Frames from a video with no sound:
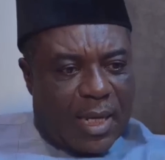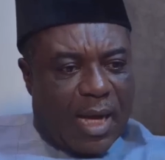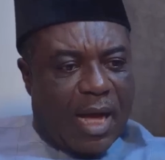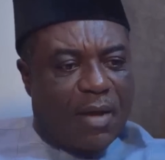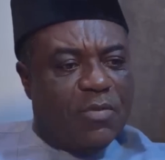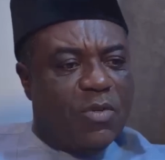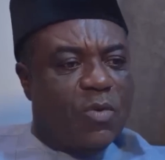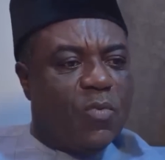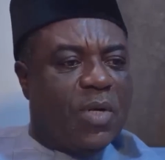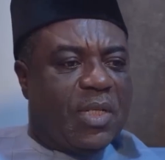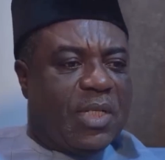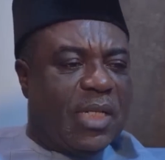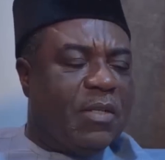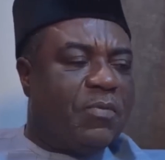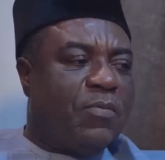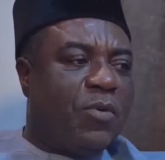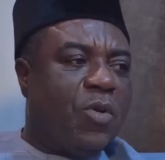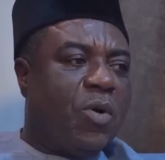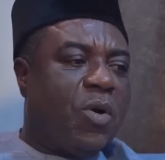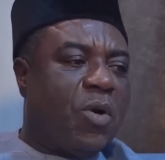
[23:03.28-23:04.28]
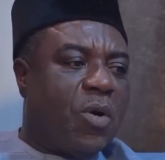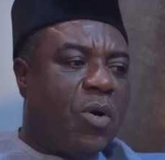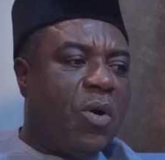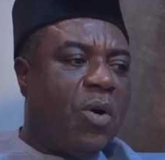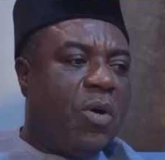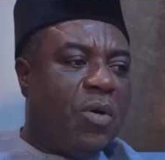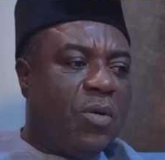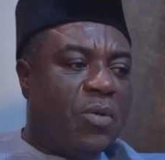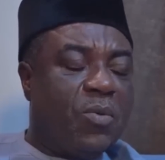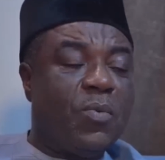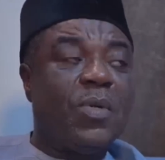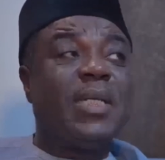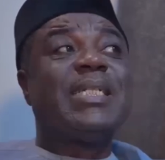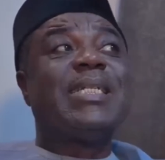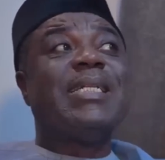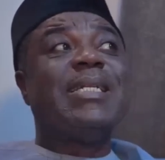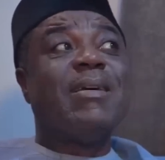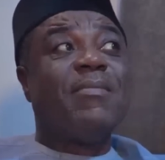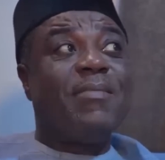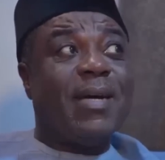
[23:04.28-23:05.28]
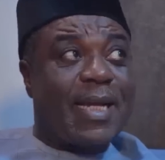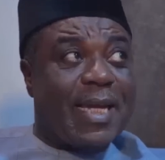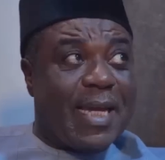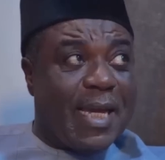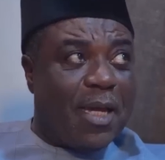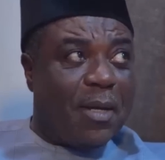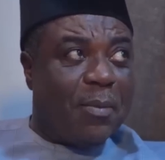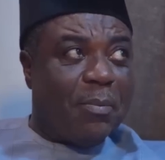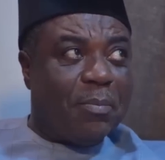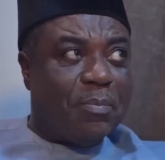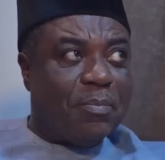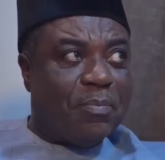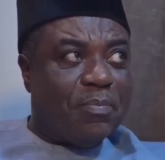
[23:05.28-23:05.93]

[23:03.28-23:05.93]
Have you waited for your call, which never came?